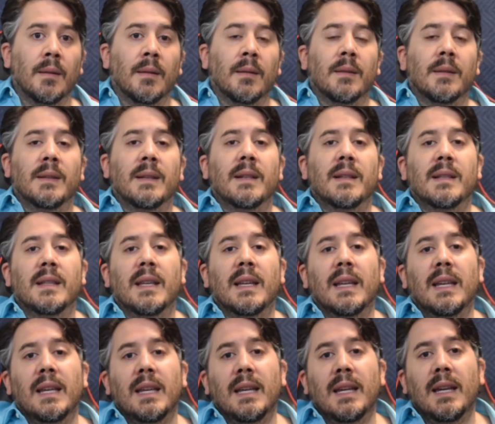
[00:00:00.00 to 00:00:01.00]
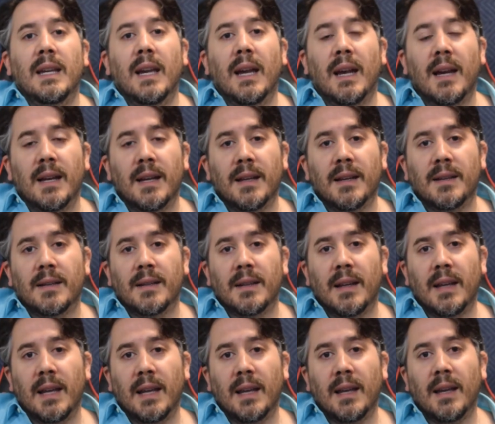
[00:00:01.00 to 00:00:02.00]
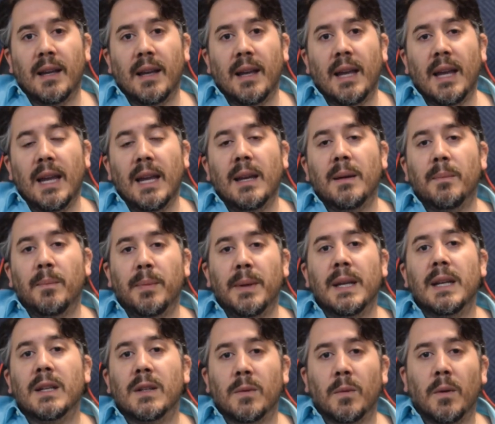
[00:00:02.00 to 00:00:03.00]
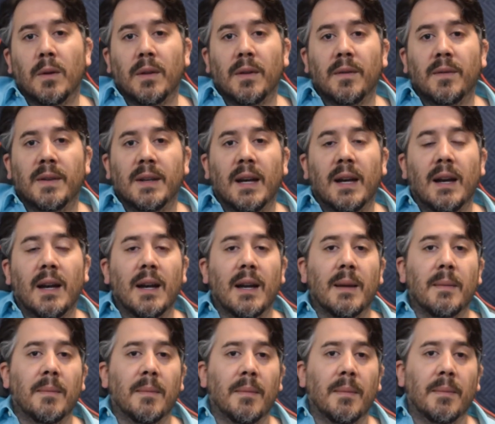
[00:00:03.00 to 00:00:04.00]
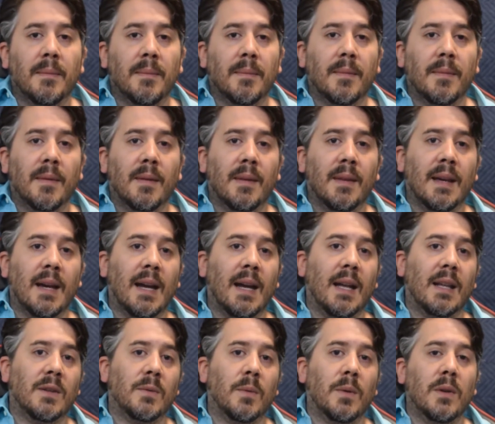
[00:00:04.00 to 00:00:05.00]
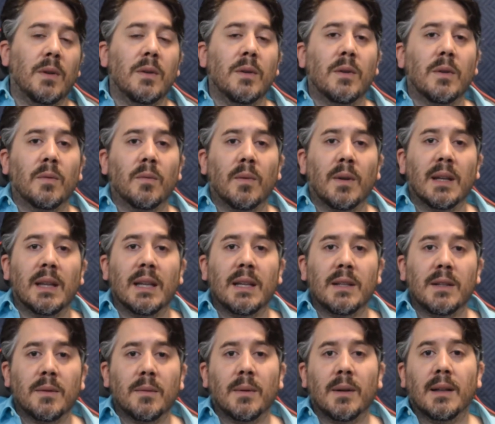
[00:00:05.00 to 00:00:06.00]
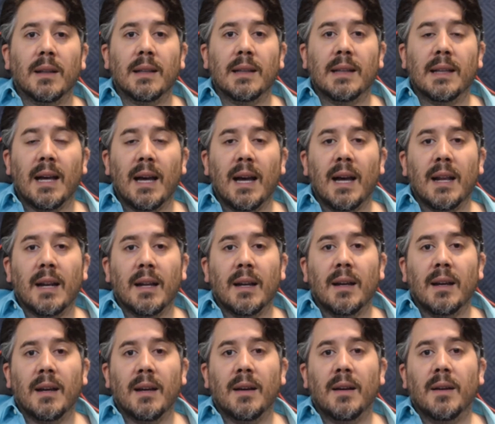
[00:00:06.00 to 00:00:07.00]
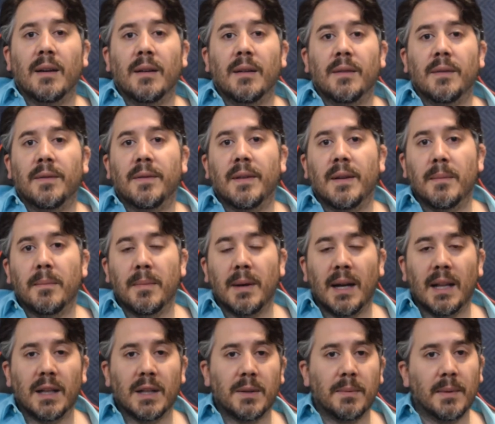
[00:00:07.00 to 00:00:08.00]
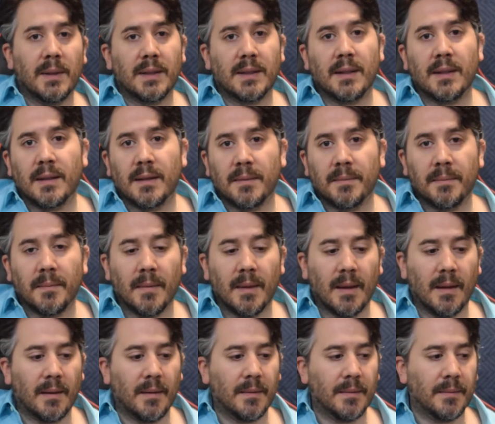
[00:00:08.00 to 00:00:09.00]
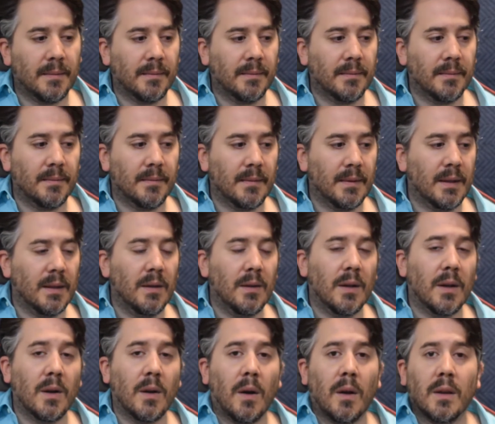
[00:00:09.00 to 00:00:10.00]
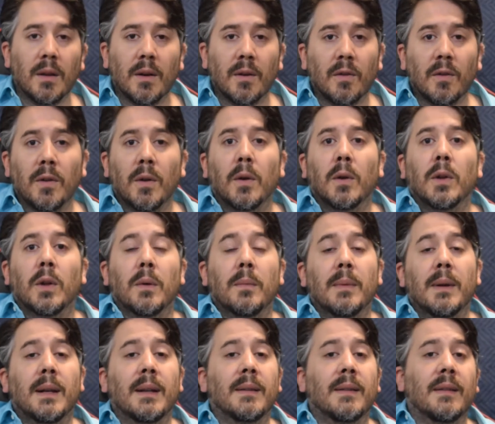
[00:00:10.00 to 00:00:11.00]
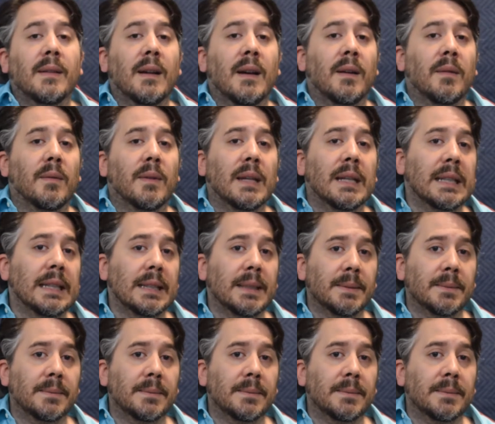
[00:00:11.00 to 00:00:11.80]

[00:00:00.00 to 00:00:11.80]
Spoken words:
Since the E has 8 beats worth of time, that's where you can really do a lot of embellishments, and you can call it a solo, but it's not really.